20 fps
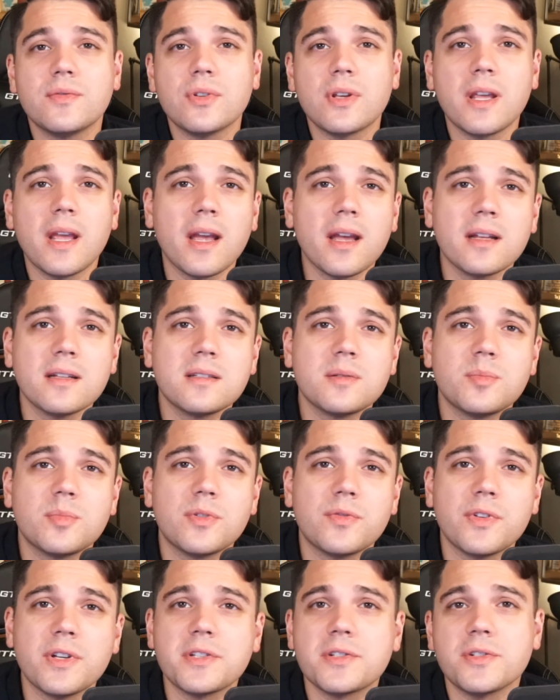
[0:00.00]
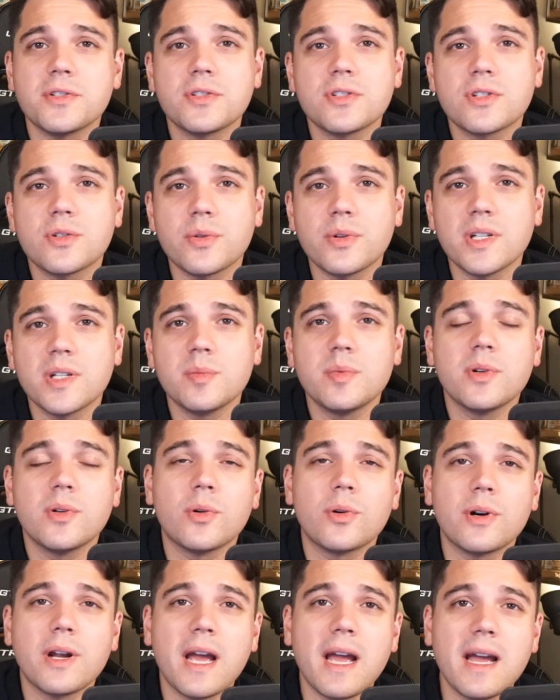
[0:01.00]
If you can't, Professor Scrib
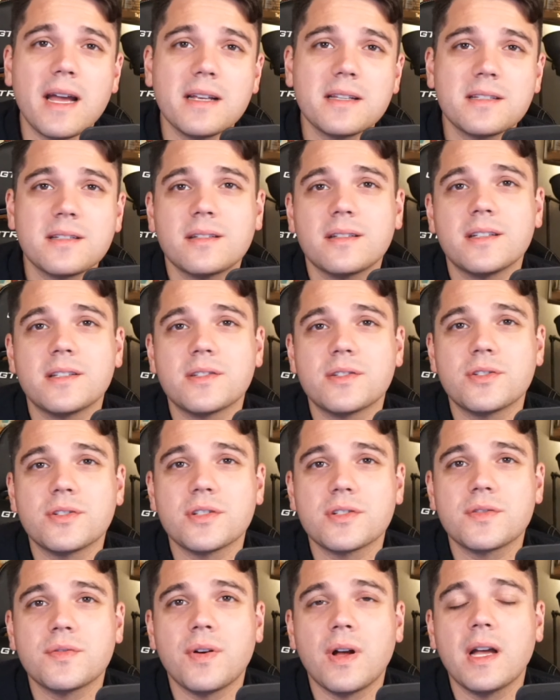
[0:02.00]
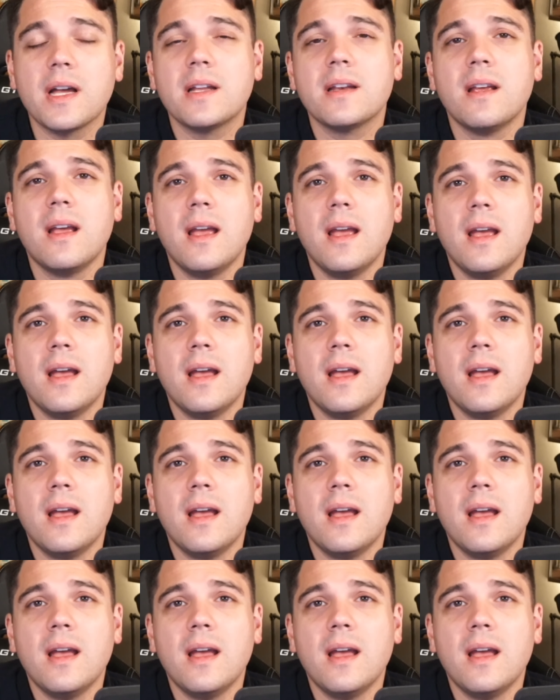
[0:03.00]
or S is just fine.